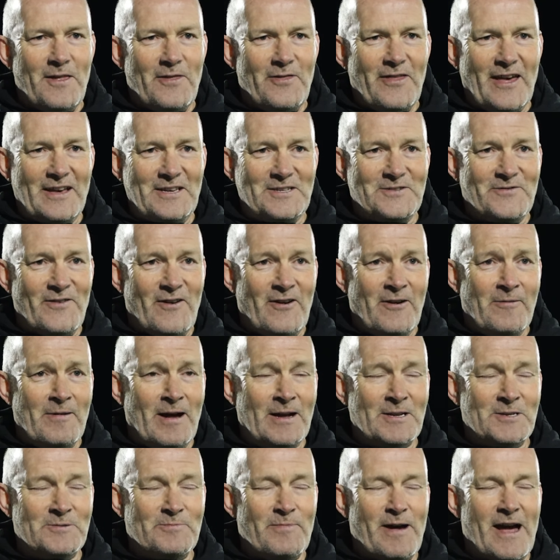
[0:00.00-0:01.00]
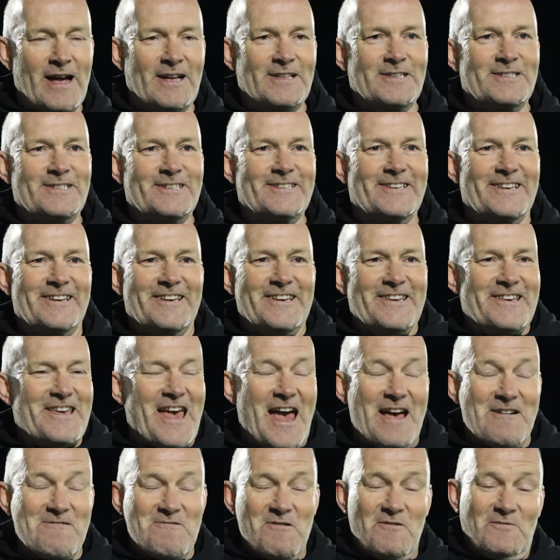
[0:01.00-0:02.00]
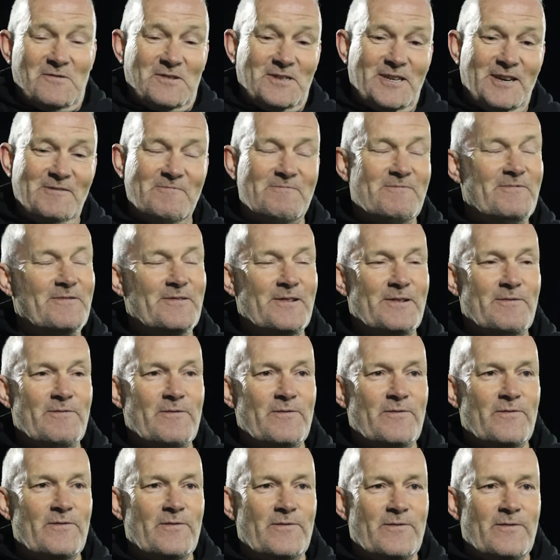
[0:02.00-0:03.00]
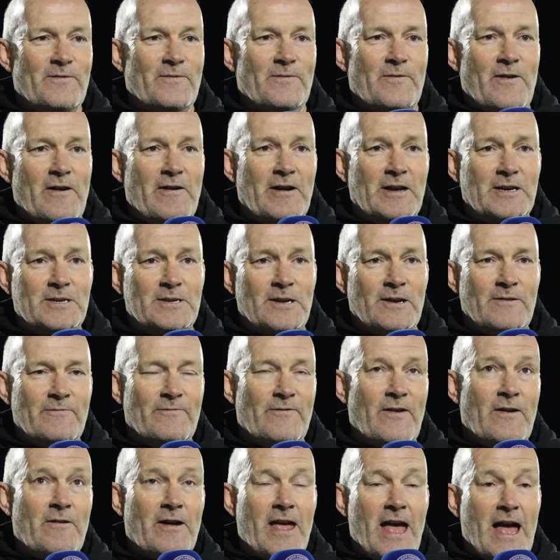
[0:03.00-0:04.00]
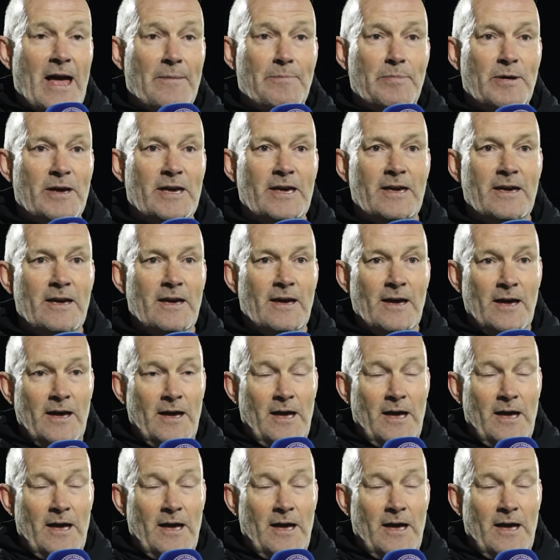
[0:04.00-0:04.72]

Thanks very much, Matt. Yeah, obviously, very happy.